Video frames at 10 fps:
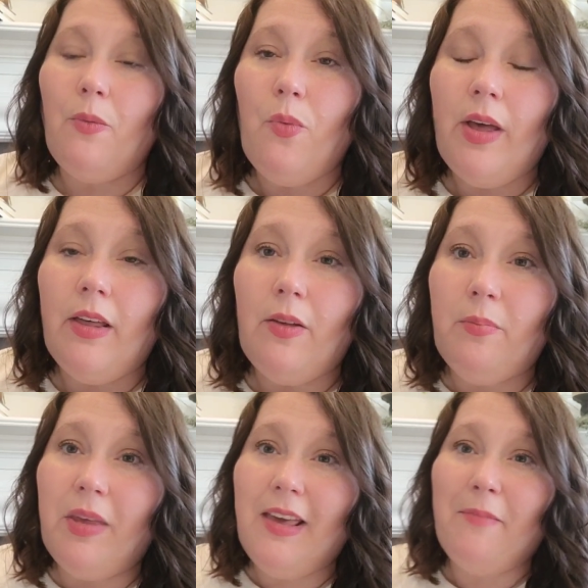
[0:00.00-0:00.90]
will
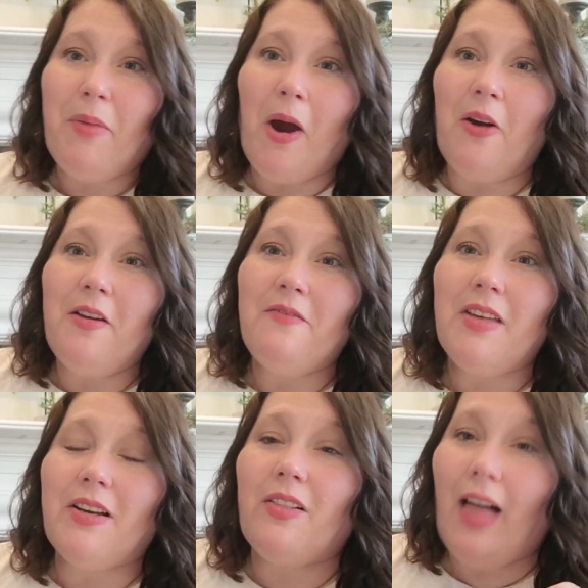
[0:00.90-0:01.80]
be part of
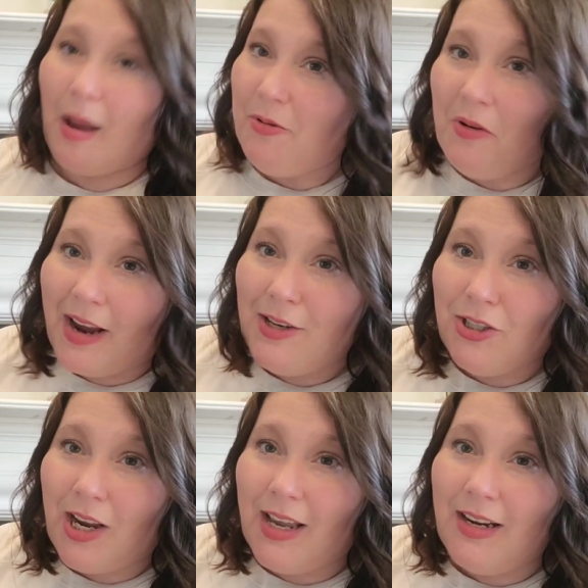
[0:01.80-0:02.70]
the
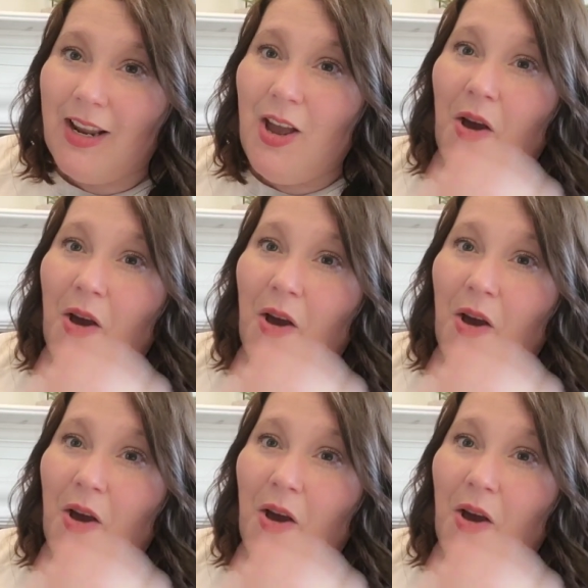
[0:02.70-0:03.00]
collaboration